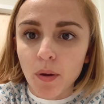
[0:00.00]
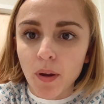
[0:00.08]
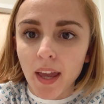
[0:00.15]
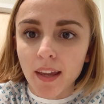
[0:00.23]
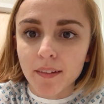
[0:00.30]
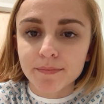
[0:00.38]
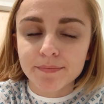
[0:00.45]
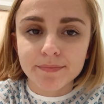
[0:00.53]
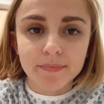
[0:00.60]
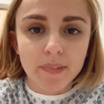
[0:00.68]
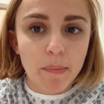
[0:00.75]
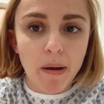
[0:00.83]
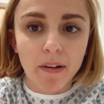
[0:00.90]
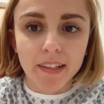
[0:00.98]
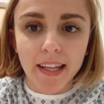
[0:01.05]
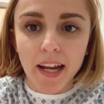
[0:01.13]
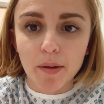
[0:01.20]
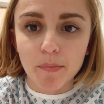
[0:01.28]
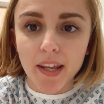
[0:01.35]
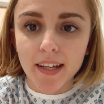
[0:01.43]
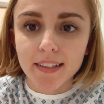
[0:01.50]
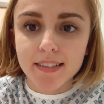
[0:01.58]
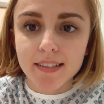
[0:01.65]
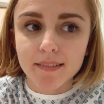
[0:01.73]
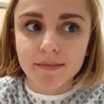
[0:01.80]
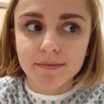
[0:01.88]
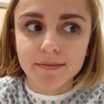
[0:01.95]
Okay, apparently I am
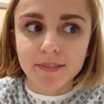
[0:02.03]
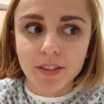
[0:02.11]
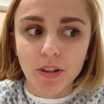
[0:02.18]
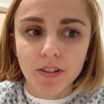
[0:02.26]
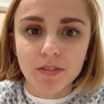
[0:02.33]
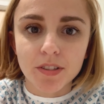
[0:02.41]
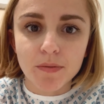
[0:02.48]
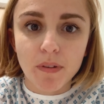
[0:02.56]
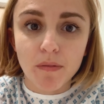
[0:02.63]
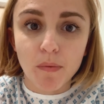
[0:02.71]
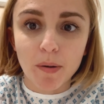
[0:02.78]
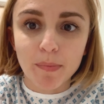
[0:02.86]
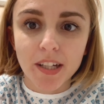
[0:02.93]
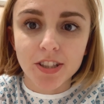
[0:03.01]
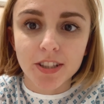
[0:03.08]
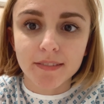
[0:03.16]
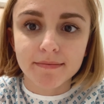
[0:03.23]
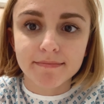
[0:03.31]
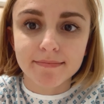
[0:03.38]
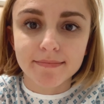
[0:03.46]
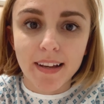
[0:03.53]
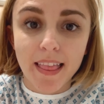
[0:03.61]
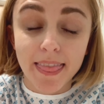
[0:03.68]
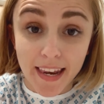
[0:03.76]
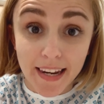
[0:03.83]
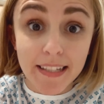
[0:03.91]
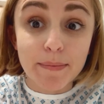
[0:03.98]
next. The doctor is with one patient, and
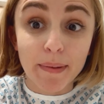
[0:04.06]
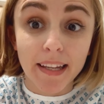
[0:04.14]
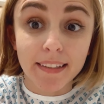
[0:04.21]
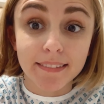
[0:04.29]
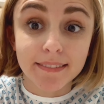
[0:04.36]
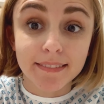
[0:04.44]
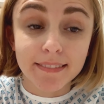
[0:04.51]
then it's me.